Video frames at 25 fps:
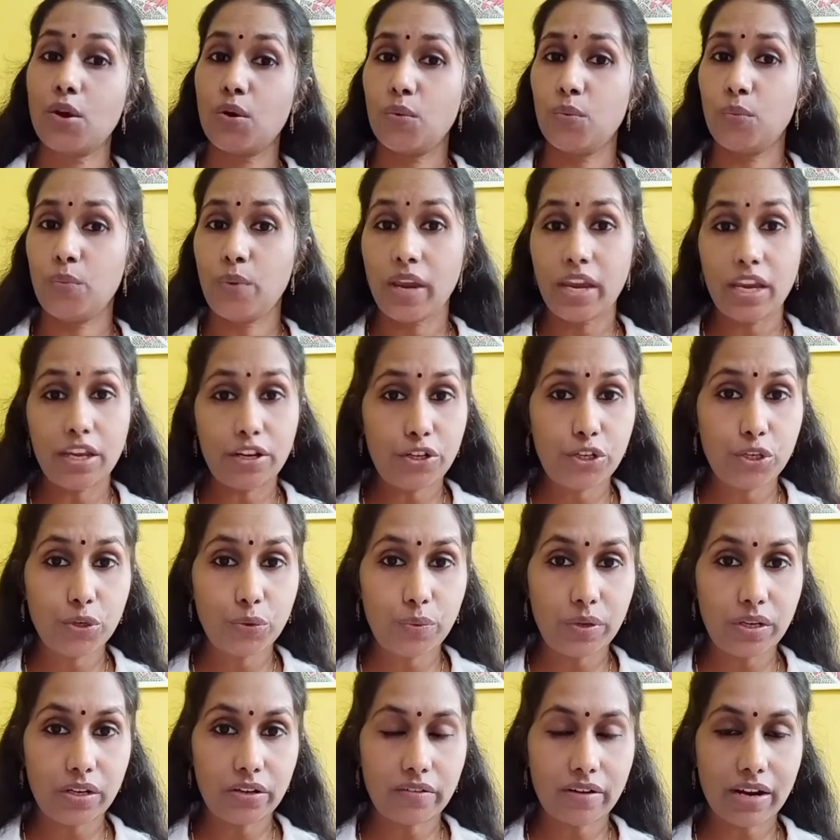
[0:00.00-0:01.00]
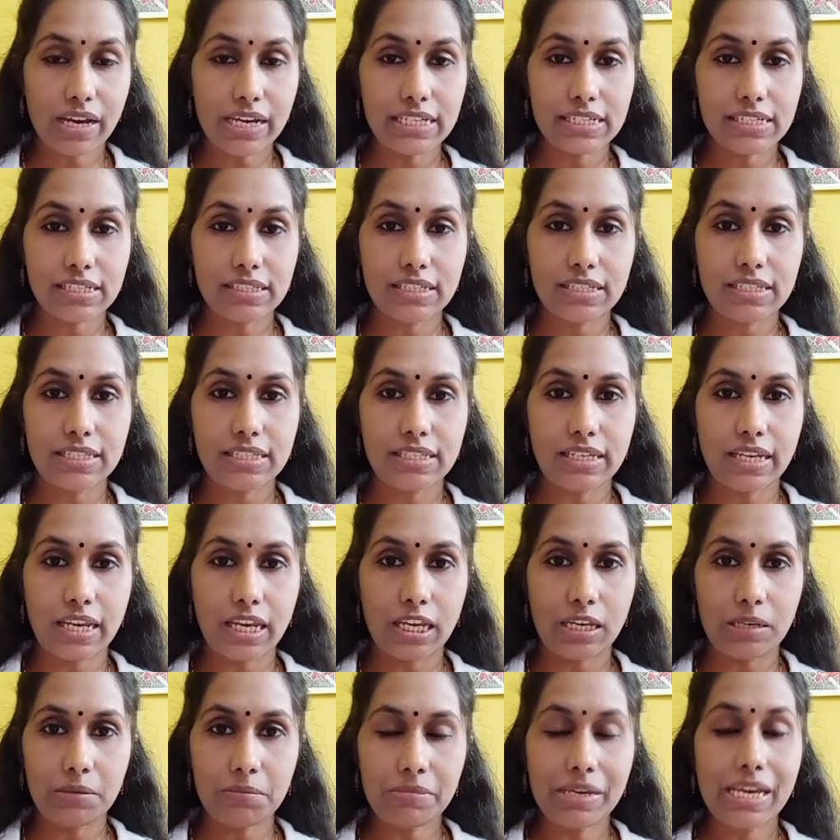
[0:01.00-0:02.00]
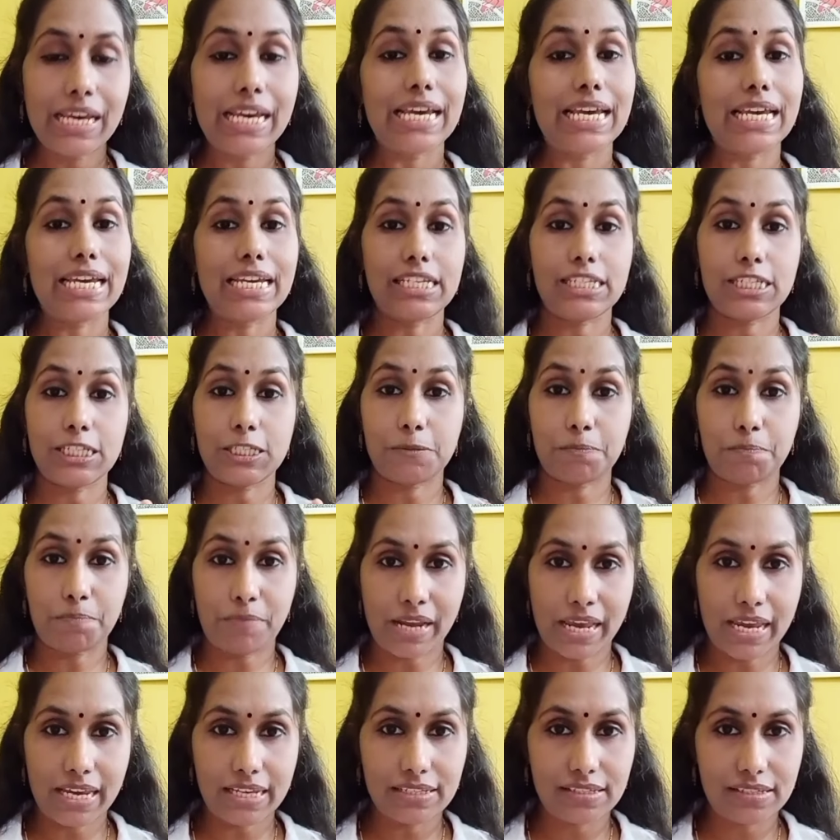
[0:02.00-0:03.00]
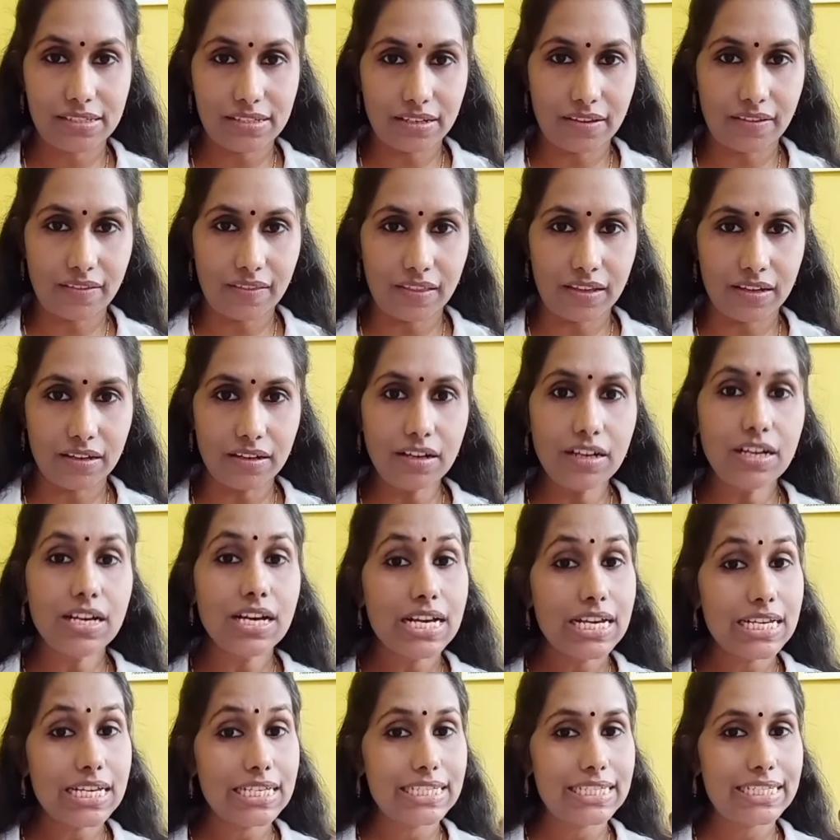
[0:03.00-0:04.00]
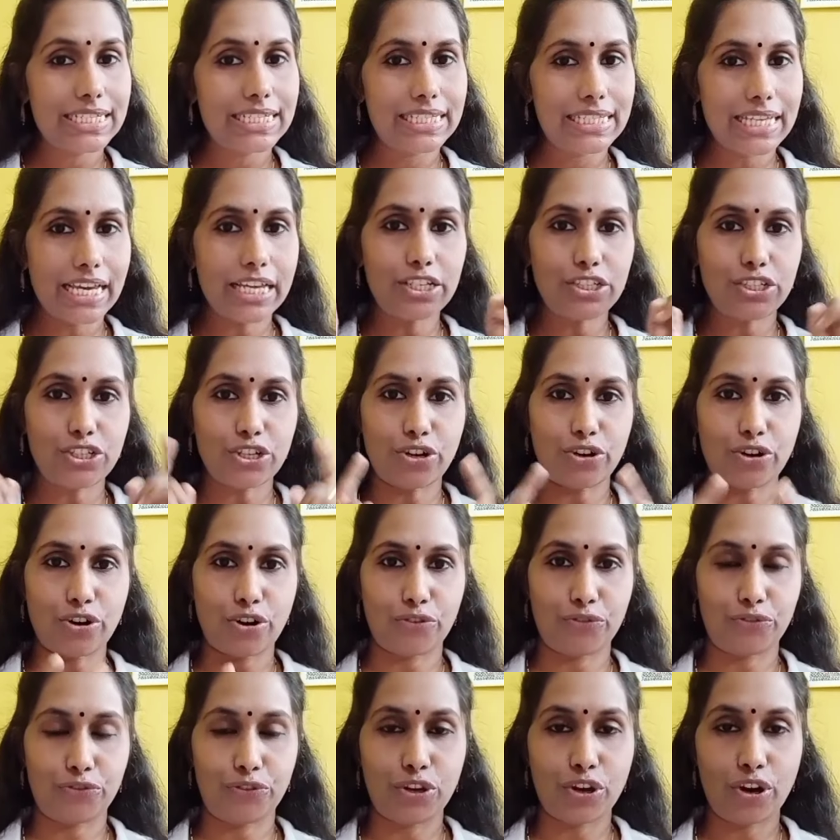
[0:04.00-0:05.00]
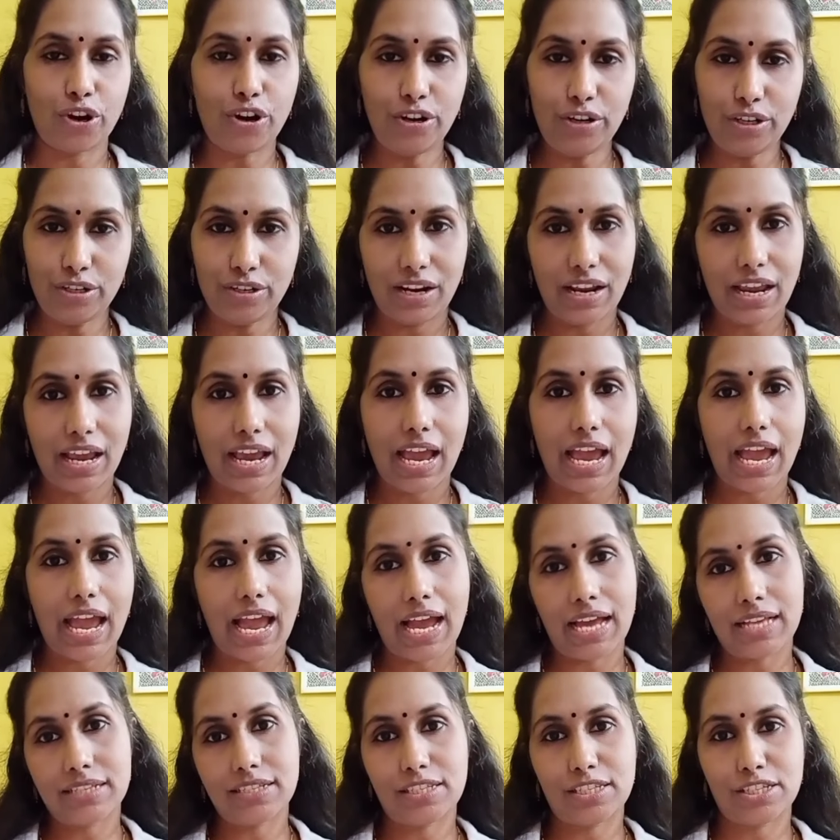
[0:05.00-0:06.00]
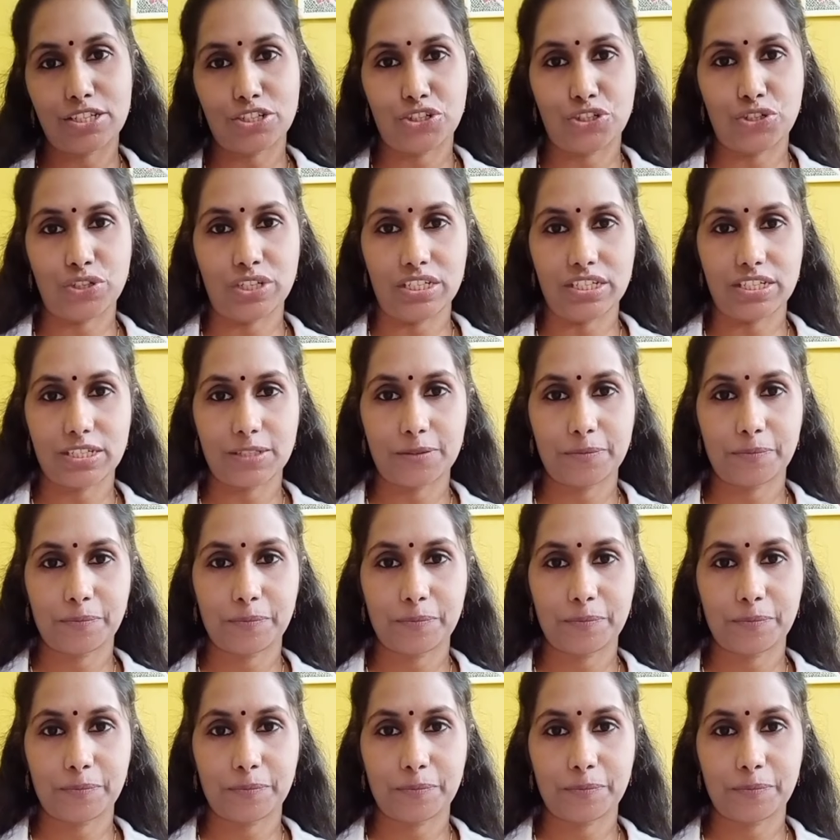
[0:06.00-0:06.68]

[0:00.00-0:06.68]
Where do we write this name? It is placed in the center of your answer sheet.